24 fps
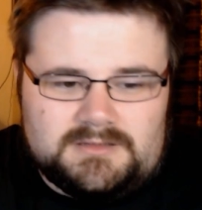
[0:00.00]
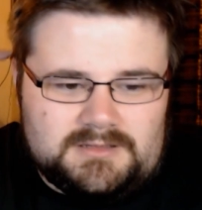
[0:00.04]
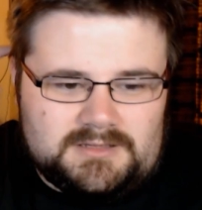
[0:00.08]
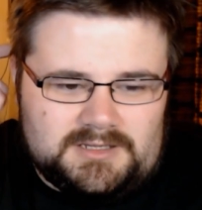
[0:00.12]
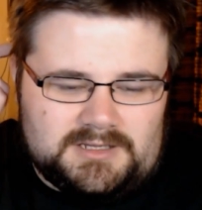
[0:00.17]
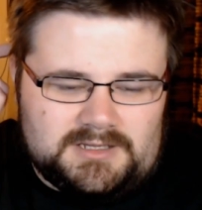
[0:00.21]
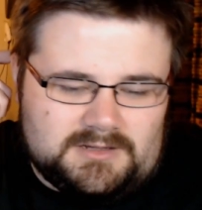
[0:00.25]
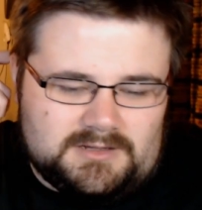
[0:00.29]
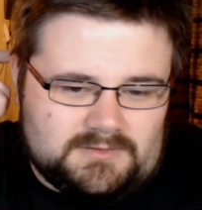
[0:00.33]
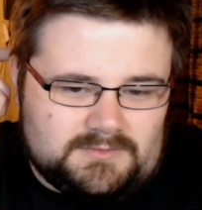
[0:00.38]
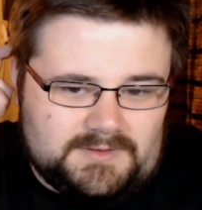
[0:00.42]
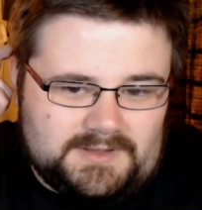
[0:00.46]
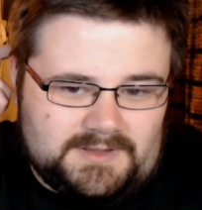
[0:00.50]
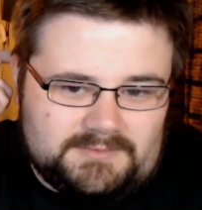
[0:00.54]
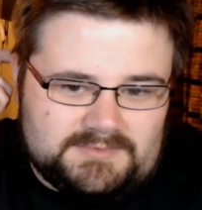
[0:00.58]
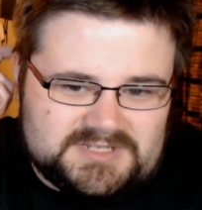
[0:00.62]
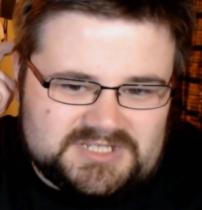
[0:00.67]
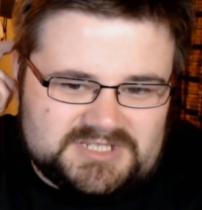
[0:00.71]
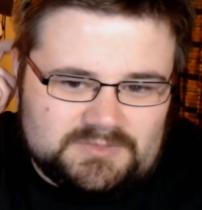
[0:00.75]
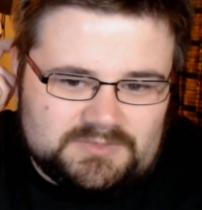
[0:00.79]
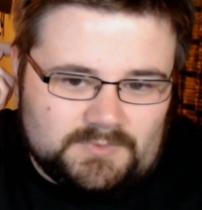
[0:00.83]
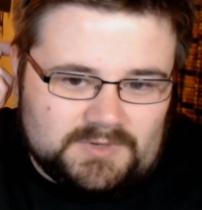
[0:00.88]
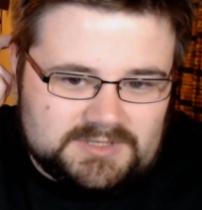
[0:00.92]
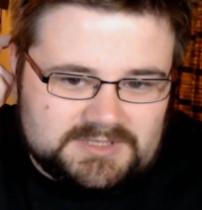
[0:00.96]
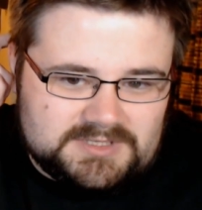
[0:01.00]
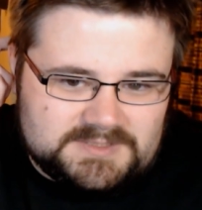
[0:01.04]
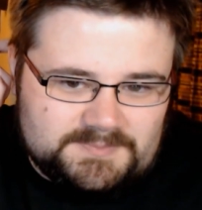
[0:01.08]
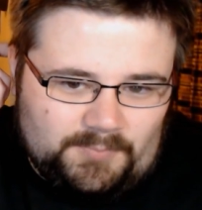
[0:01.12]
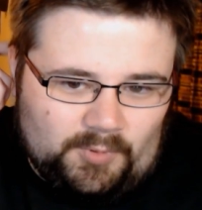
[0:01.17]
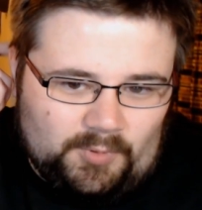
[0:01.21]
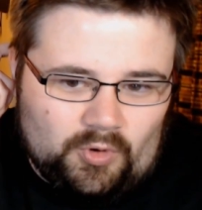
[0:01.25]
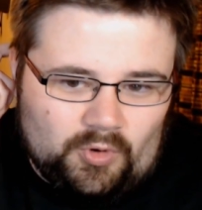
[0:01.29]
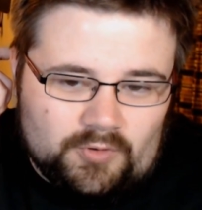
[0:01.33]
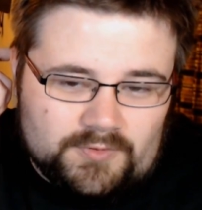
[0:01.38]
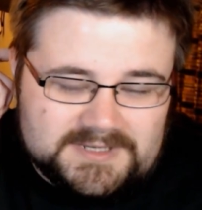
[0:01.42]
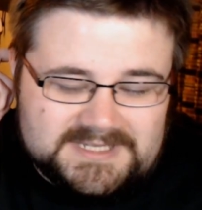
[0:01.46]
You know, it was someone's
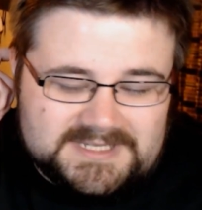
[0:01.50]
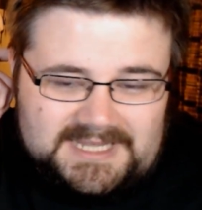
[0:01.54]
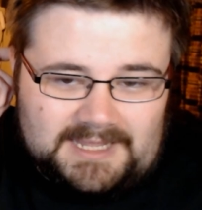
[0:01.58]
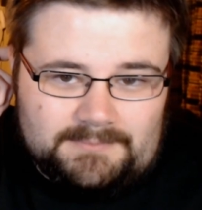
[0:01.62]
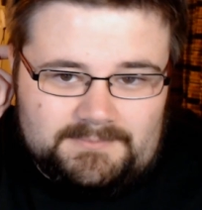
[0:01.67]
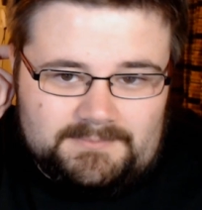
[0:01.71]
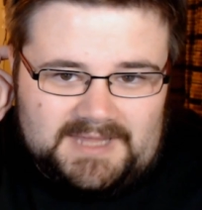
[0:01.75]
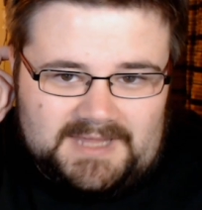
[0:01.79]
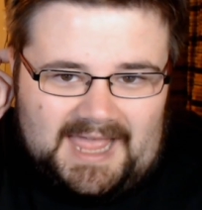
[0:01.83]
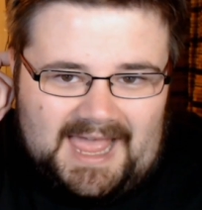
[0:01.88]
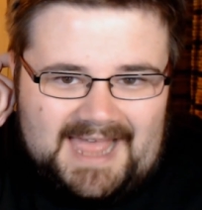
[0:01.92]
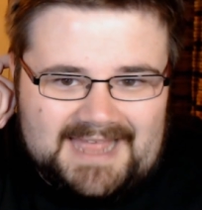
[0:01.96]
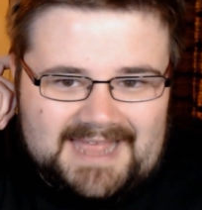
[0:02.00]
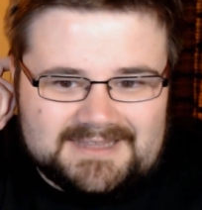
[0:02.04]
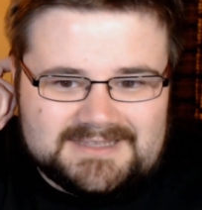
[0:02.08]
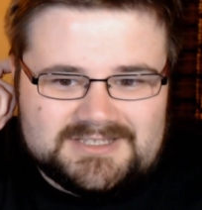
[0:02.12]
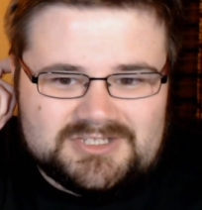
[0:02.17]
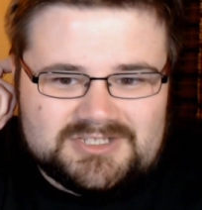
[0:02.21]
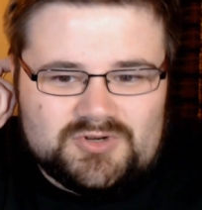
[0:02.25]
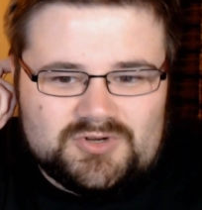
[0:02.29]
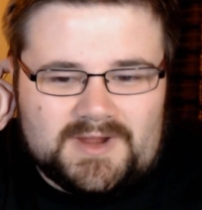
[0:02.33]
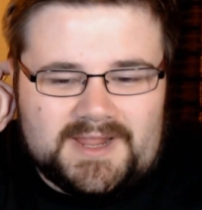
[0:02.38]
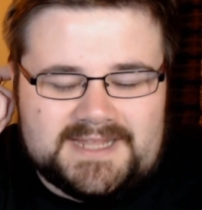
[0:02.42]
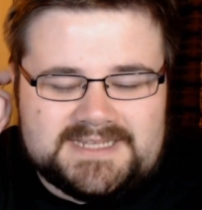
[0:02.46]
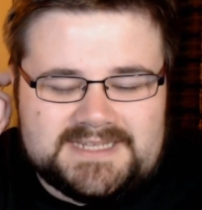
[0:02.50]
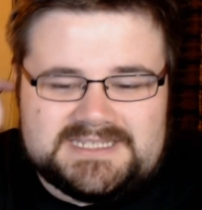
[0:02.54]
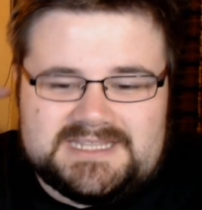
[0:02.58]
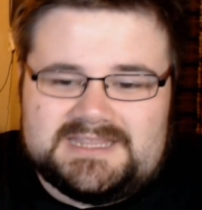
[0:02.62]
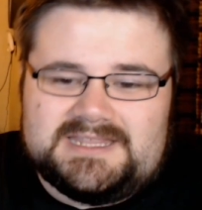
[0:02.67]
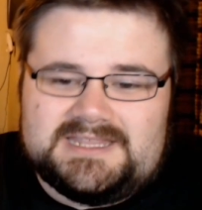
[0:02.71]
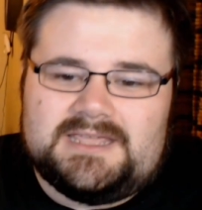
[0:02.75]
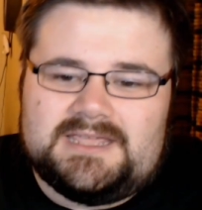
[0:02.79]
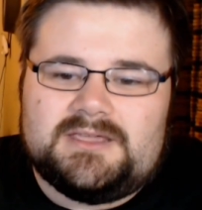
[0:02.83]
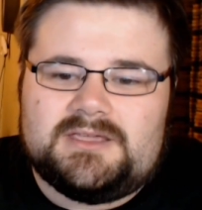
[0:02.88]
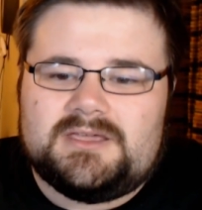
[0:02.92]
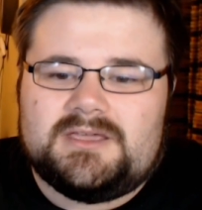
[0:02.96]
poor attempt at trying to
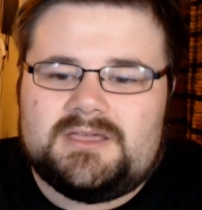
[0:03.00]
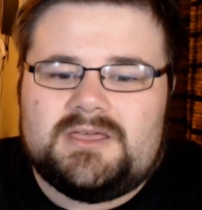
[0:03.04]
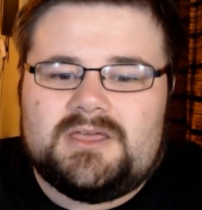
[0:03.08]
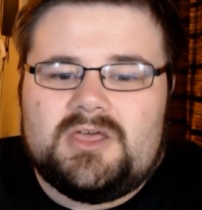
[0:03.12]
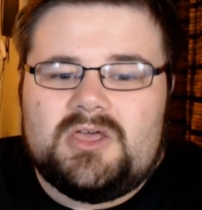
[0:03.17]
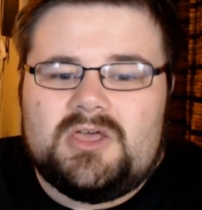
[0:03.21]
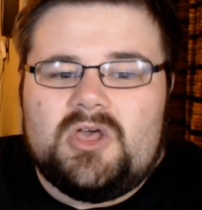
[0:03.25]
think